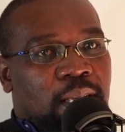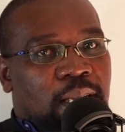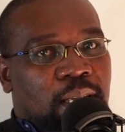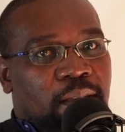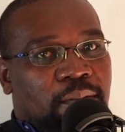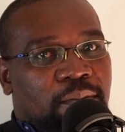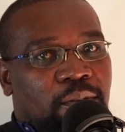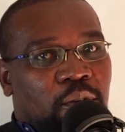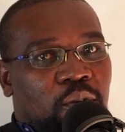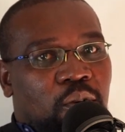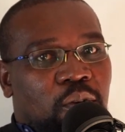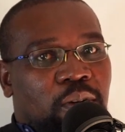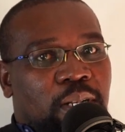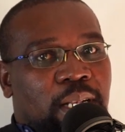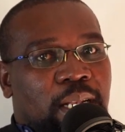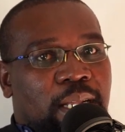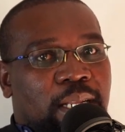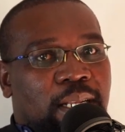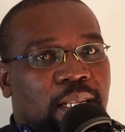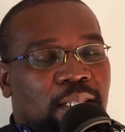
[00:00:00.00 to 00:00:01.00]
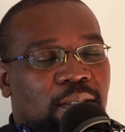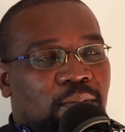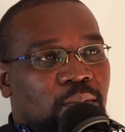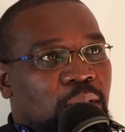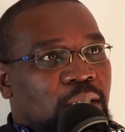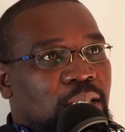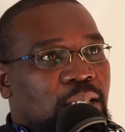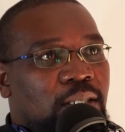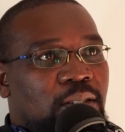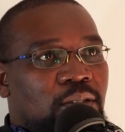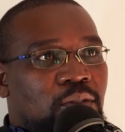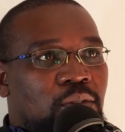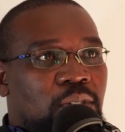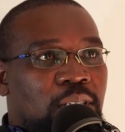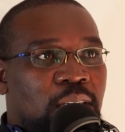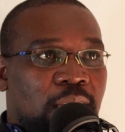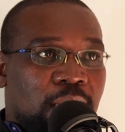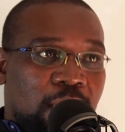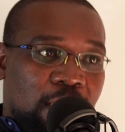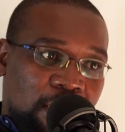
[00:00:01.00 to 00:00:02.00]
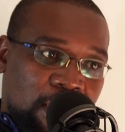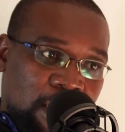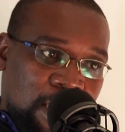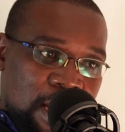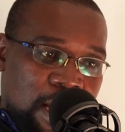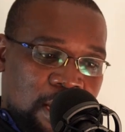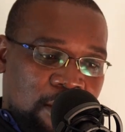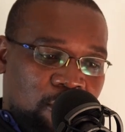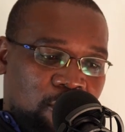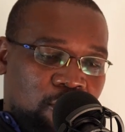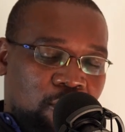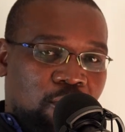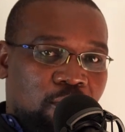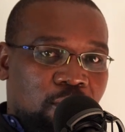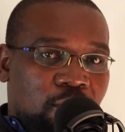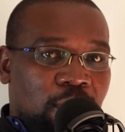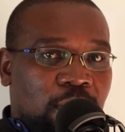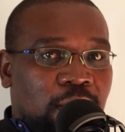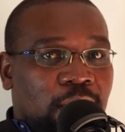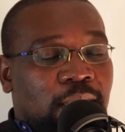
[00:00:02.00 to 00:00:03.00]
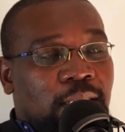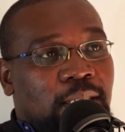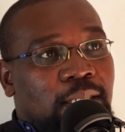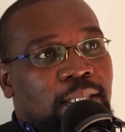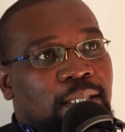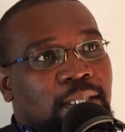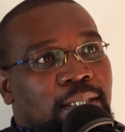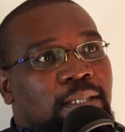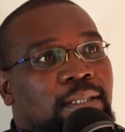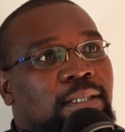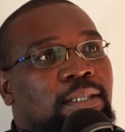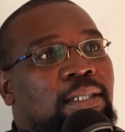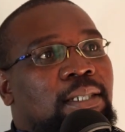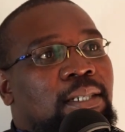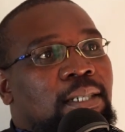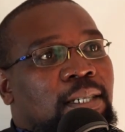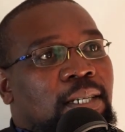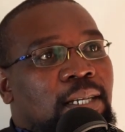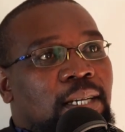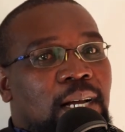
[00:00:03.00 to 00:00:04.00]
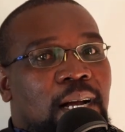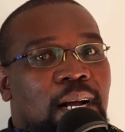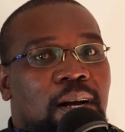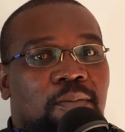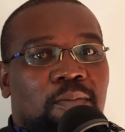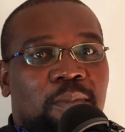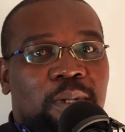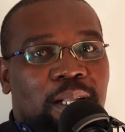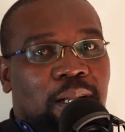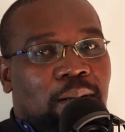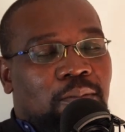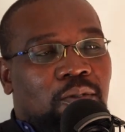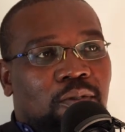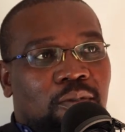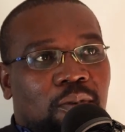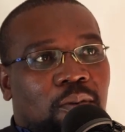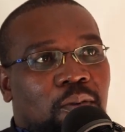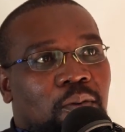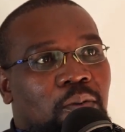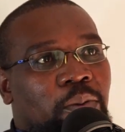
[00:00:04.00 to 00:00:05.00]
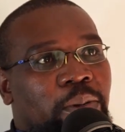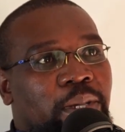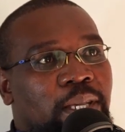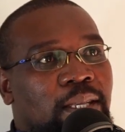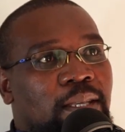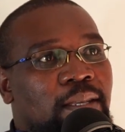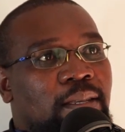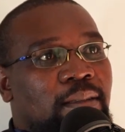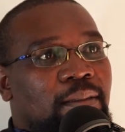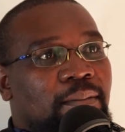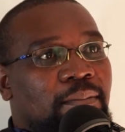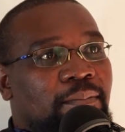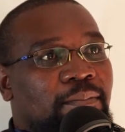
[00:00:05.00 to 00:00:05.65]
if you don't learn as much as you can in high school, umhlaba uzokugwinya.